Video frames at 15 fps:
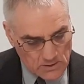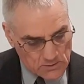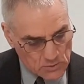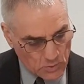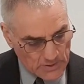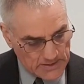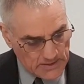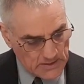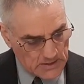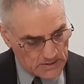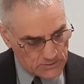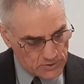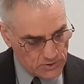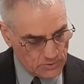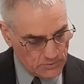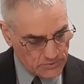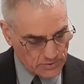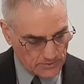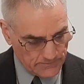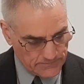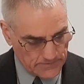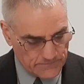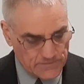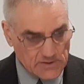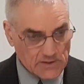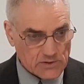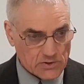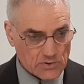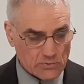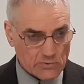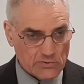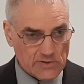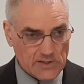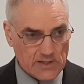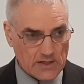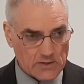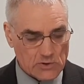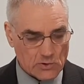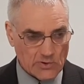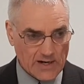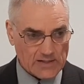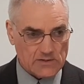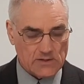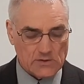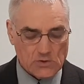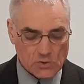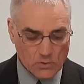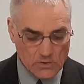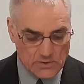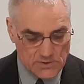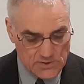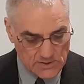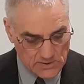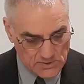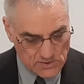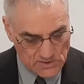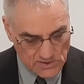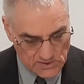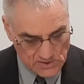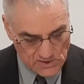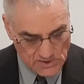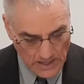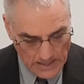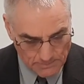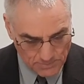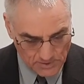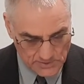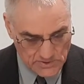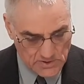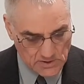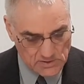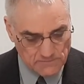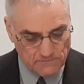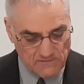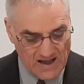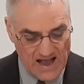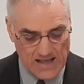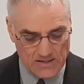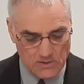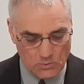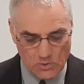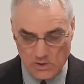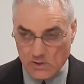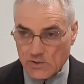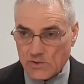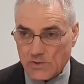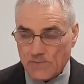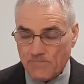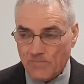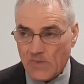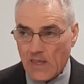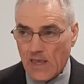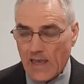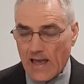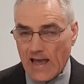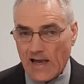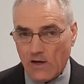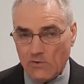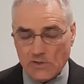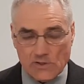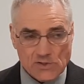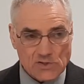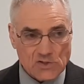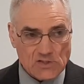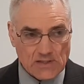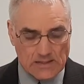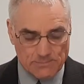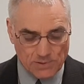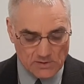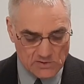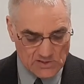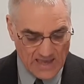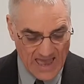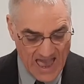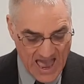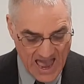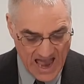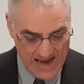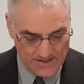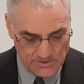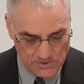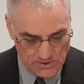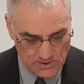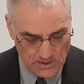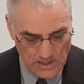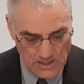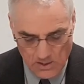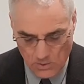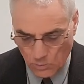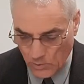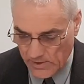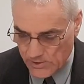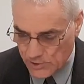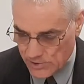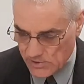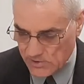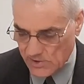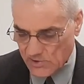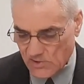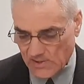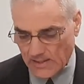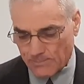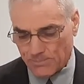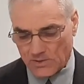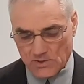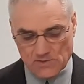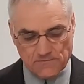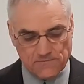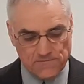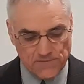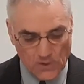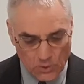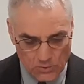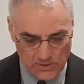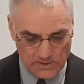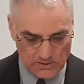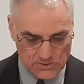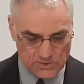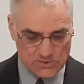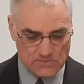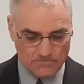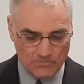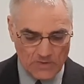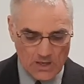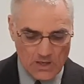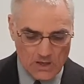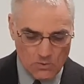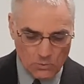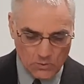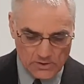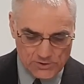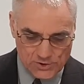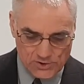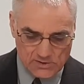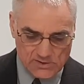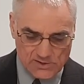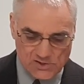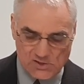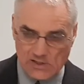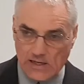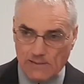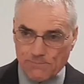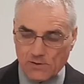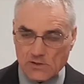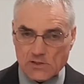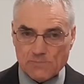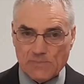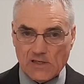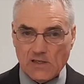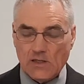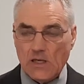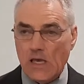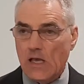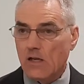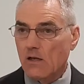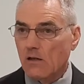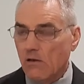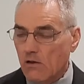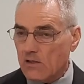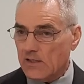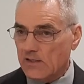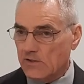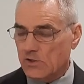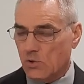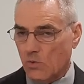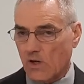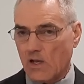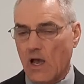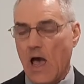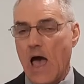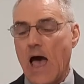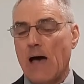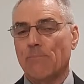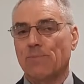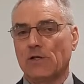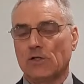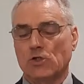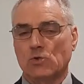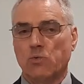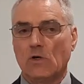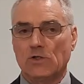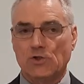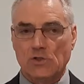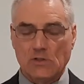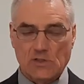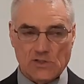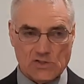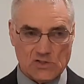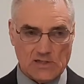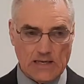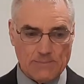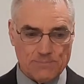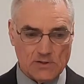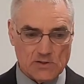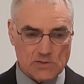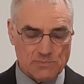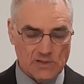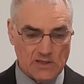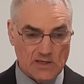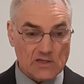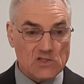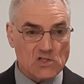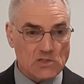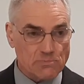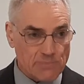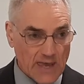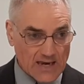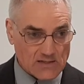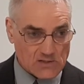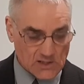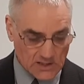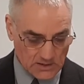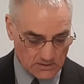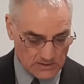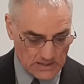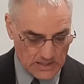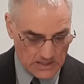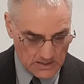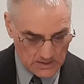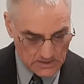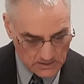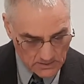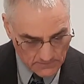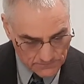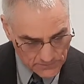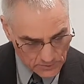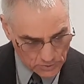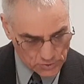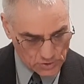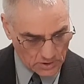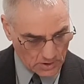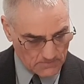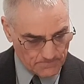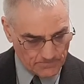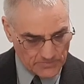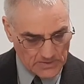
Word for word: 22 through 53 are directed towards his disciples, his followers. How did disciples act? Where should disciples focus? What should disciples be looking to accomplish? What should disciples be expecting in the future?